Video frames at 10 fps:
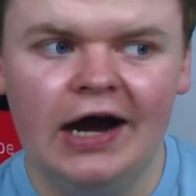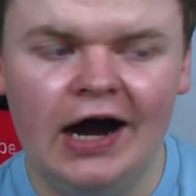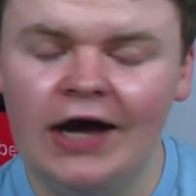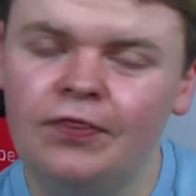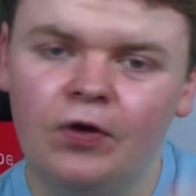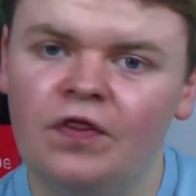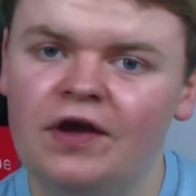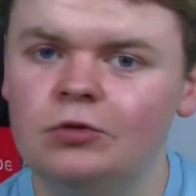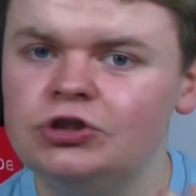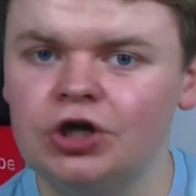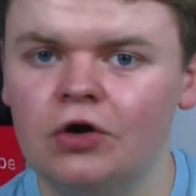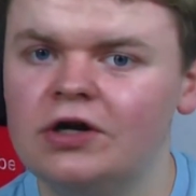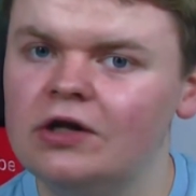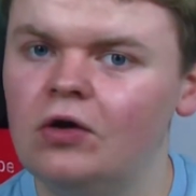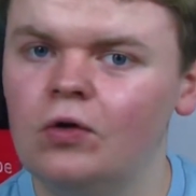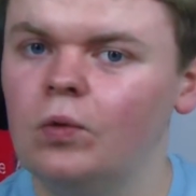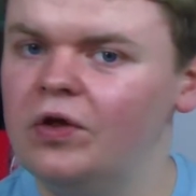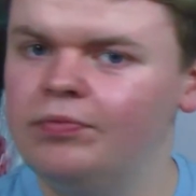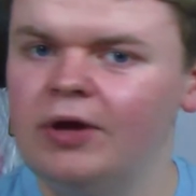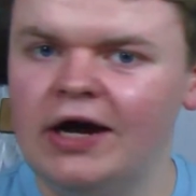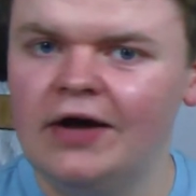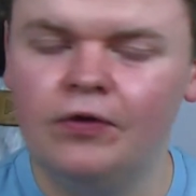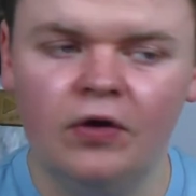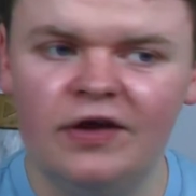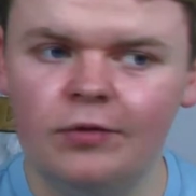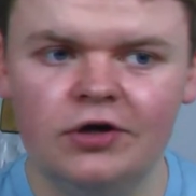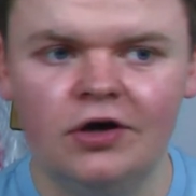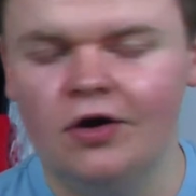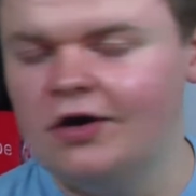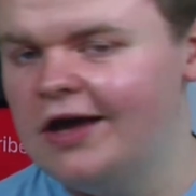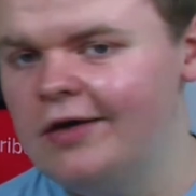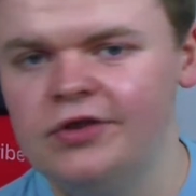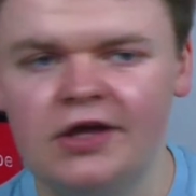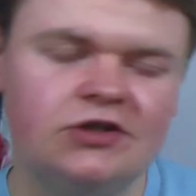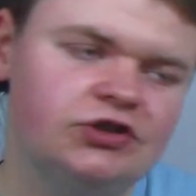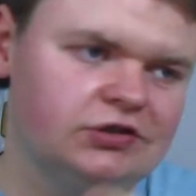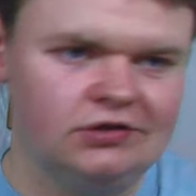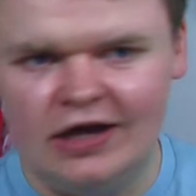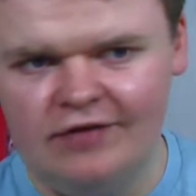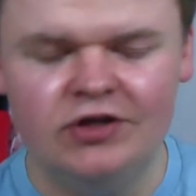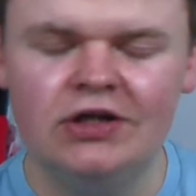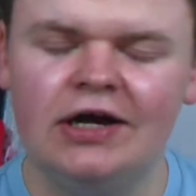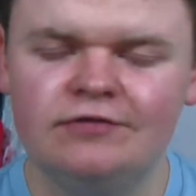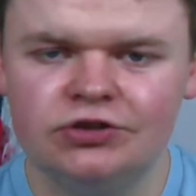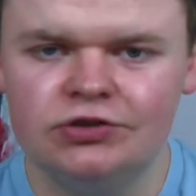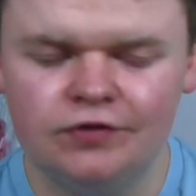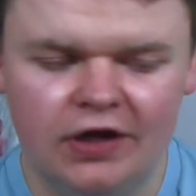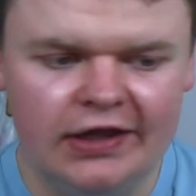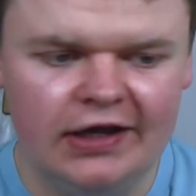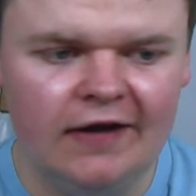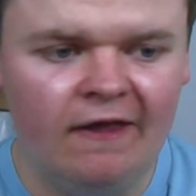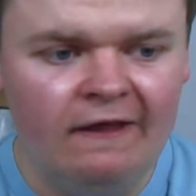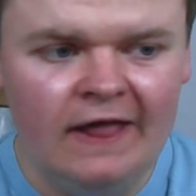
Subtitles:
I thought they were joking along with me. I thought they were okay with it, just having a laugh and stuff like that.